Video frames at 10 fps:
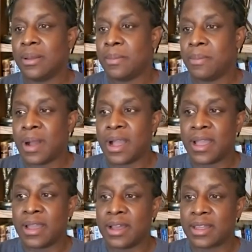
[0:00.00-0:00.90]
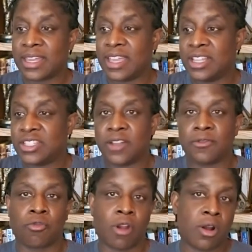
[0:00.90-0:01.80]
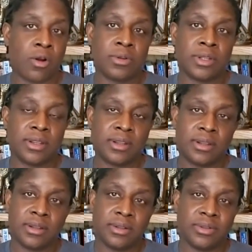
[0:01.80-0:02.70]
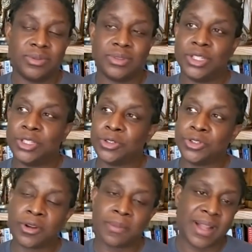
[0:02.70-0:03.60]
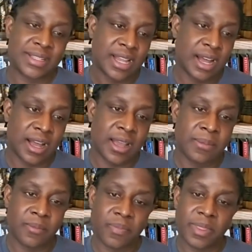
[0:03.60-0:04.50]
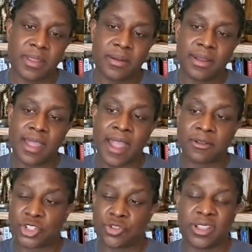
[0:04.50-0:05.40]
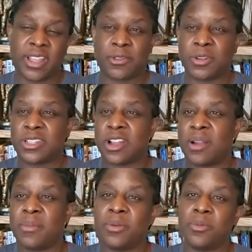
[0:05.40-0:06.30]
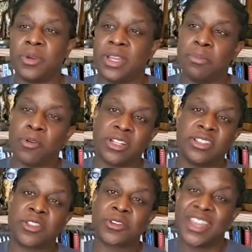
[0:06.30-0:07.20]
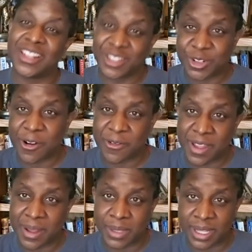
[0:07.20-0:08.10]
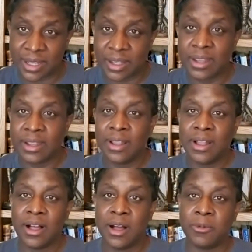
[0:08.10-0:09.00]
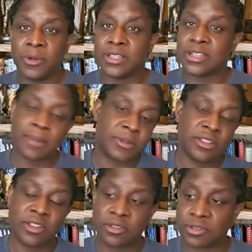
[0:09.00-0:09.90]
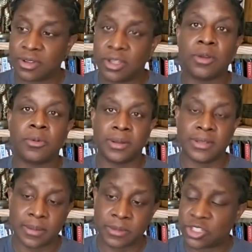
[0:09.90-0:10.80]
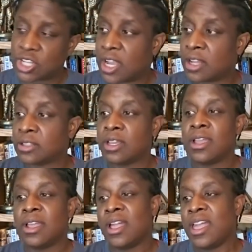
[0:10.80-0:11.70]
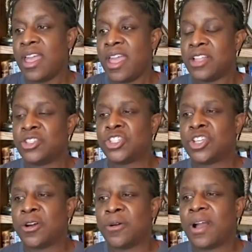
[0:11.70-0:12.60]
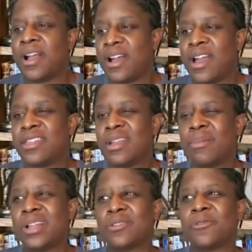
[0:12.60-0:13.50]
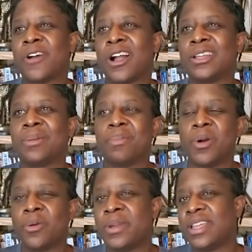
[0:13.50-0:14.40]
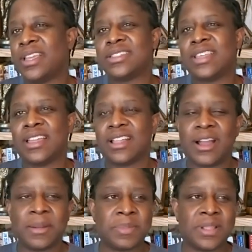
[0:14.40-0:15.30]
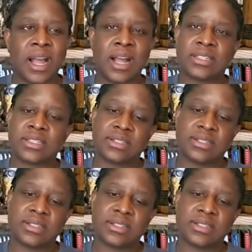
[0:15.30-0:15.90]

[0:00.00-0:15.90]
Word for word: my uh, kids have grown. You know, during my time, at shortly after retirement, we brought another kid into our family. Um, we adopted another, you know, we adopted a child, and so I think my defining moment is that I'm not